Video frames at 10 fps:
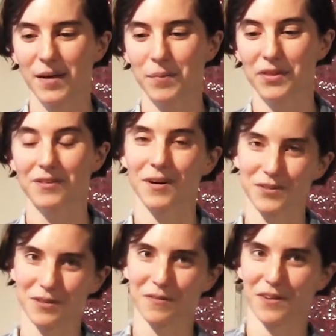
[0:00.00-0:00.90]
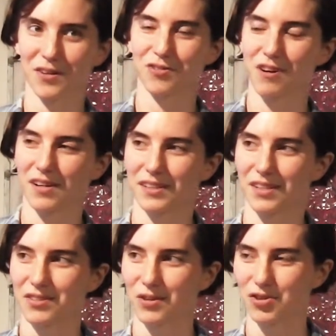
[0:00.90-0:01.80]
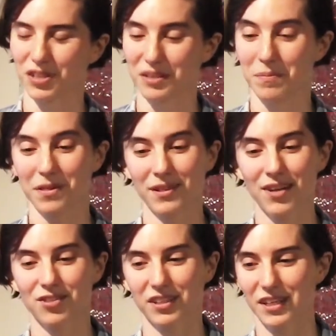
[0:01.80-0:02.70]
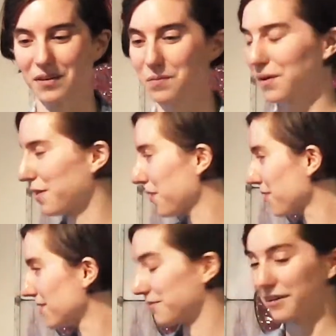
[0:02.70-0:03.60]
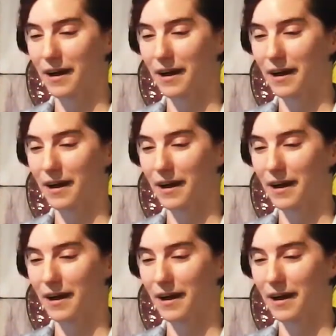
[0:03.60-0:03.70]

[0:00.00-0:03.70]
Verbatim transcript: but they're also very strongly associated mythologically with different